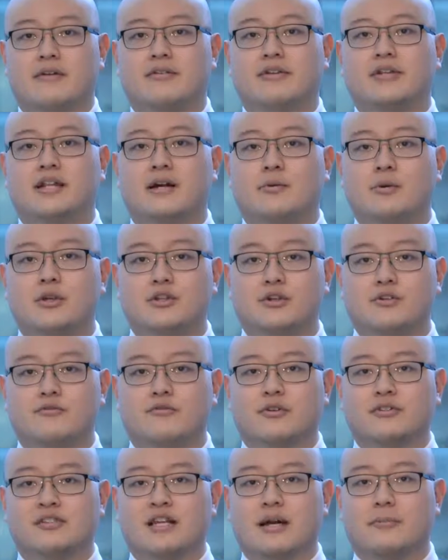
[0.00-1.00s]
Everything that we do,
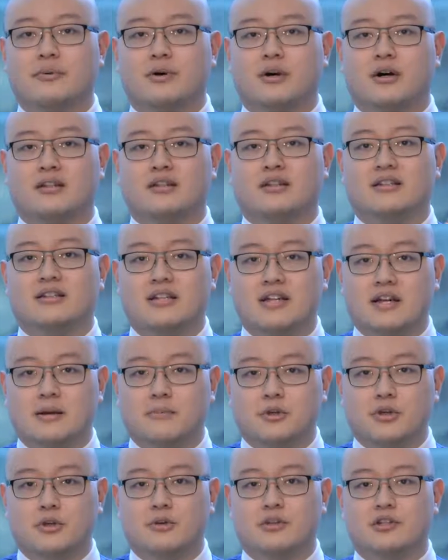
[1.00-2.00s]
for example, on the
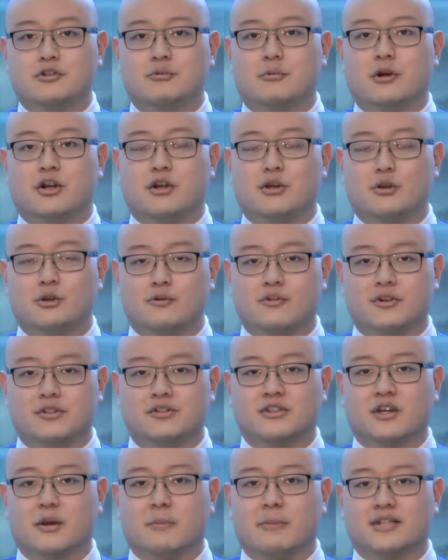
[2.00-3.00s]
DMU, Digital Marketing
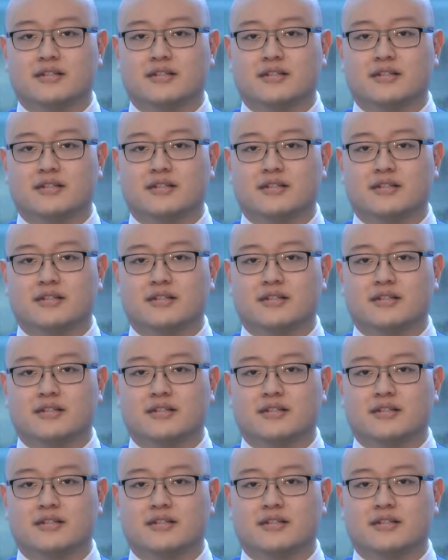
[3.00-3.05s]
University on